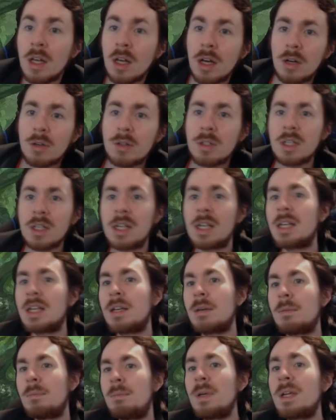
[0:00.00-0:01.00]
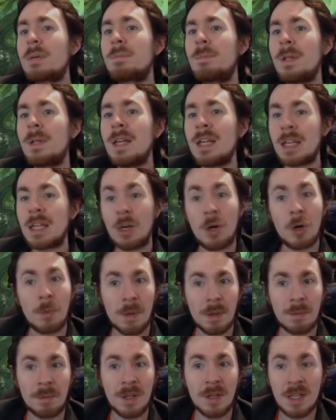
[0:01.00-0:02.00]
Okay, big play. Oh,
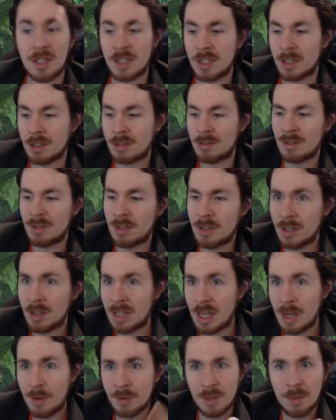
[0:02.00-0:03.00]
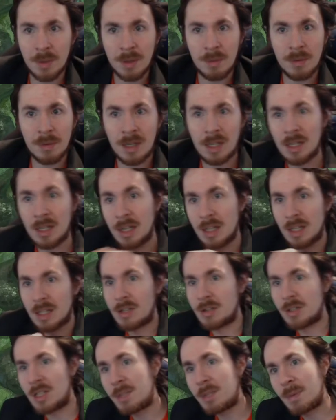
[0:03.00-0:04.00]
big plays here. You thought that was a big play.
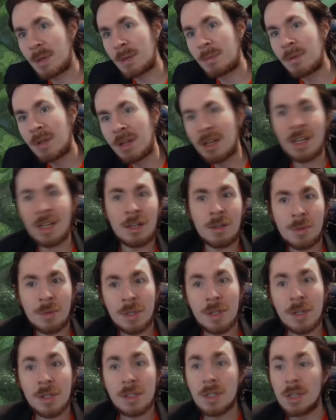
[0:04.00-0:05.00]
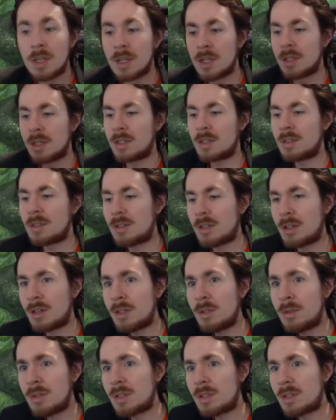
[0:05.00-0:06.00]
Here's this big play. I don't know what it does. Uh, are
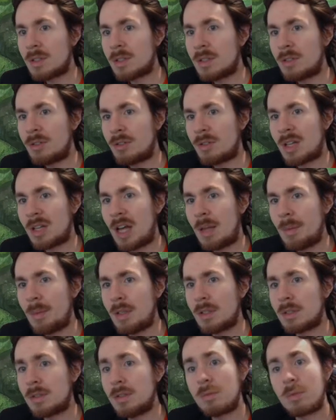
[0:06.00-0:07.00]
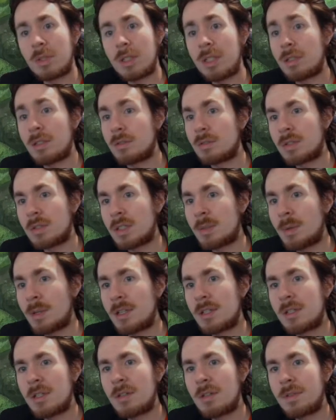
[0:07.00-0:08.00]
you in your common? Oh wow, expect
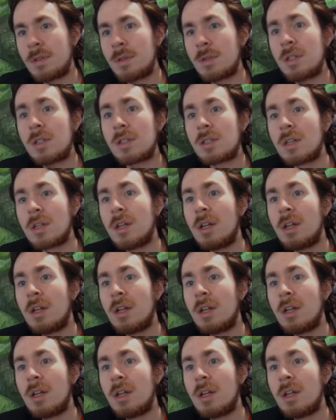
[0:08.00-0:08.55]
to see a few of these.